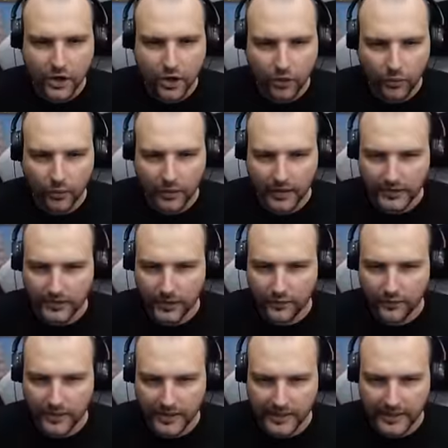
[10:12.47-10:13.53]
what
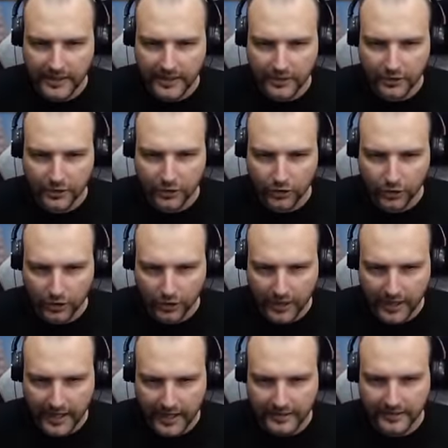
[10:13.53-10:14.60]
we need.
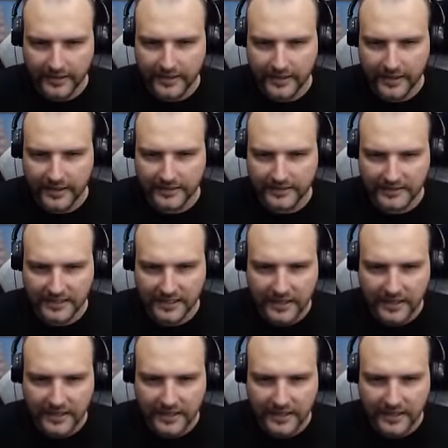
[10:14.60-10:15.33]
Look at this.